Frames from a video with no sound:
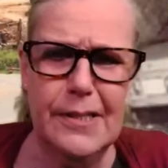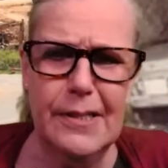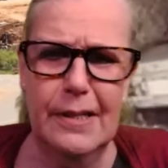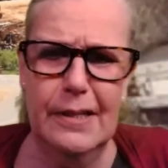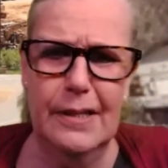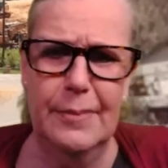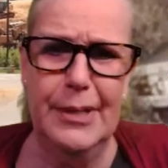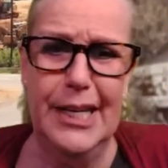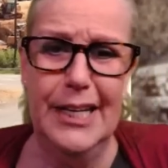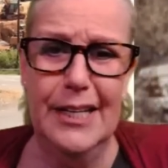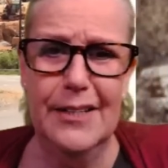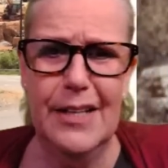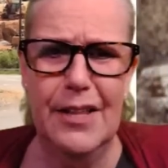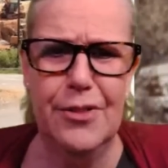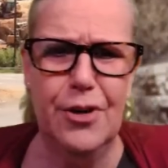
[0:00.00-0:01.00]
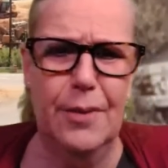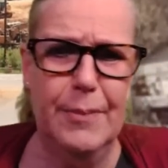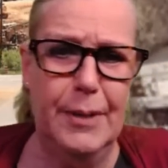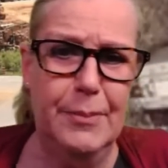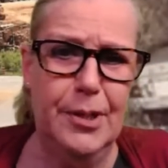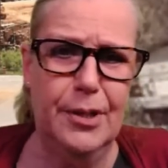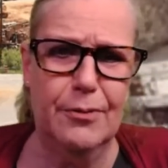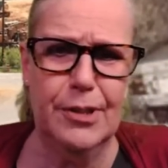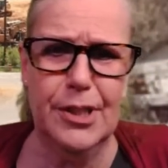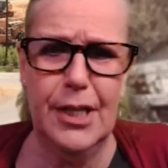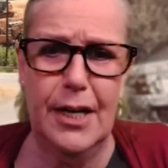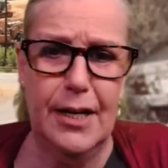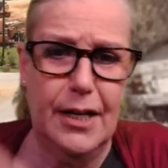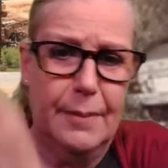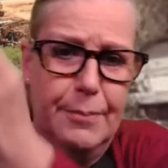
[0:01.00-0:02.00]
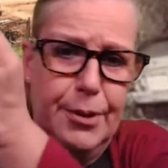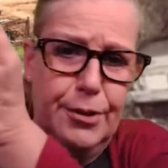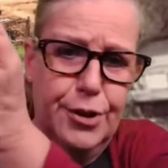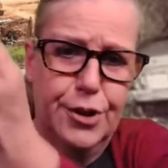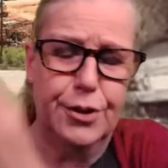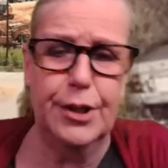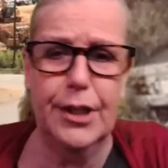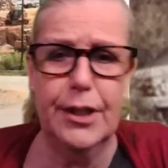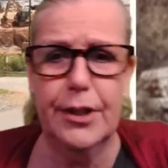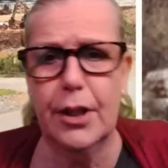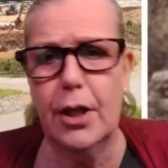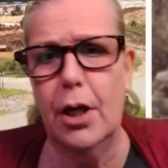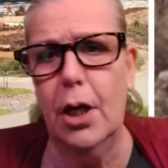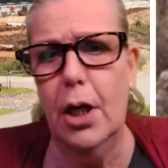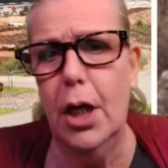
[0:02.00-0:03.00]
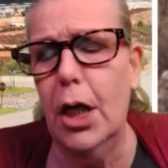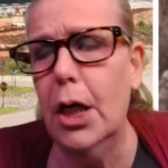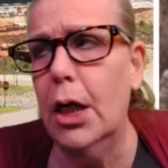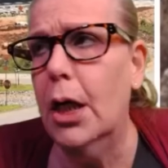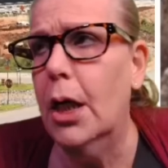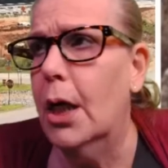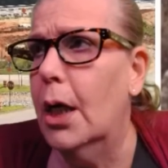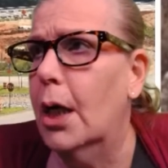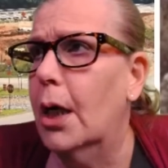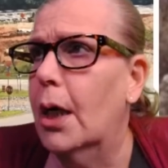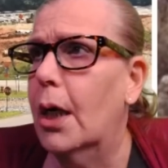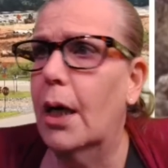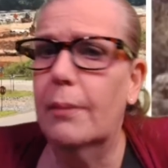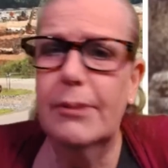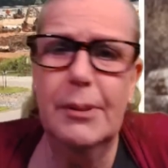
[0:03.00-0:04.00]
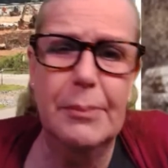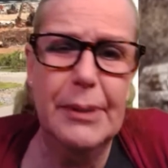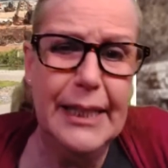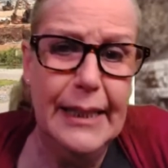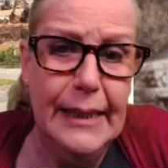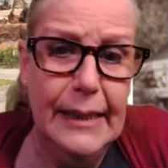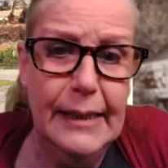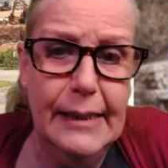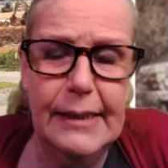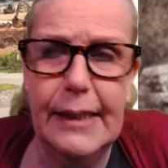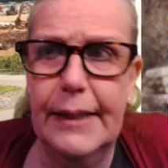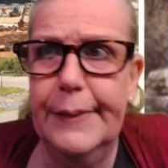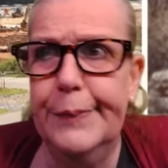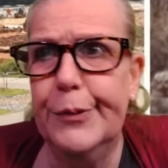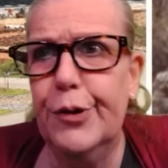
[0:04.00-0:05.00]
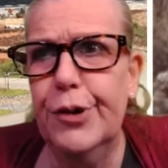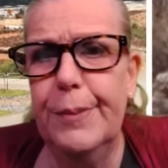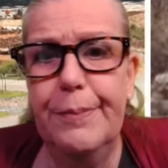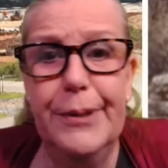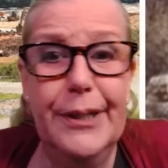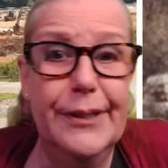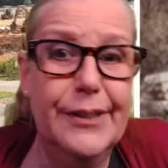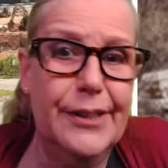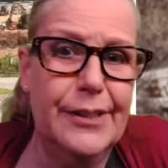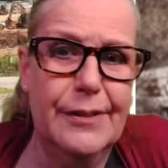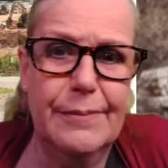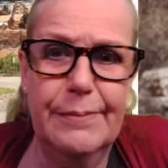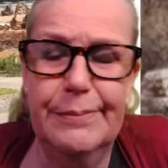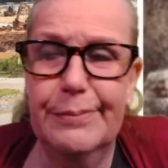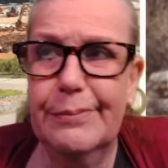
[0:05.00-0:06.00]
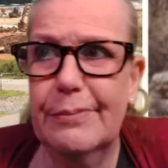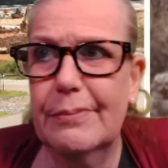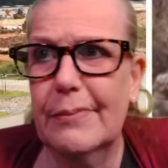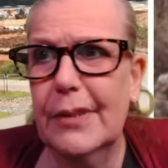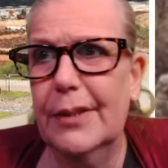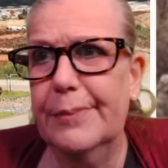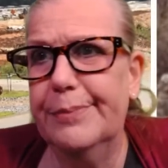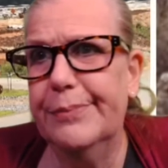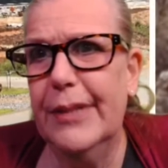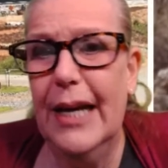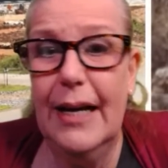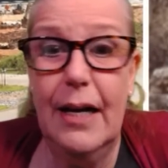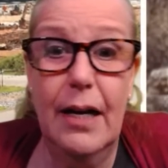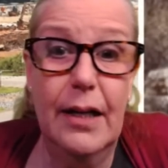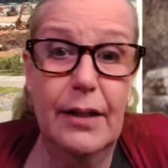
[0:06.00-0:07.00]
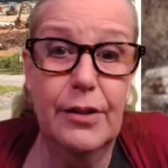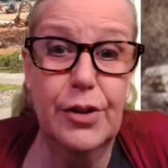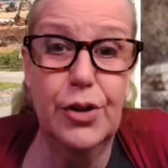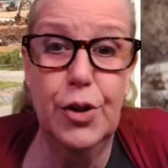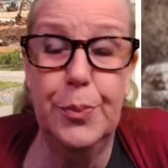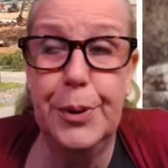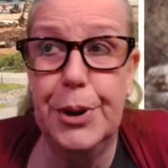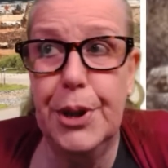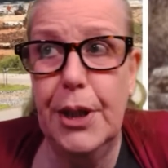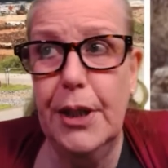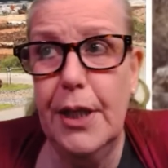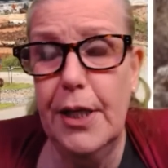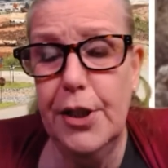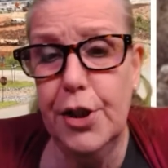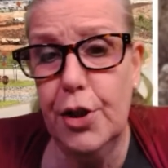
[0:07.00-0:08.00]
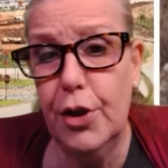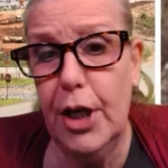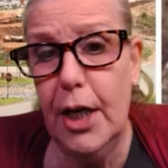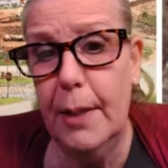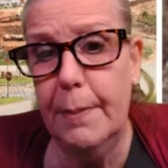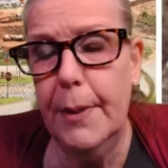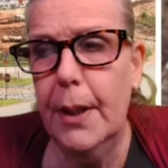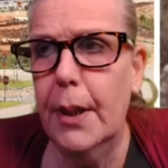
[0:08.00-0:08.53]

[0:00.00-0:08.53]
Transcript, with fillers: in the beginning they thought maybe they were standing up here shooting at the car. Um, some kids um, could have been just you know that kind of stupid teenage crap.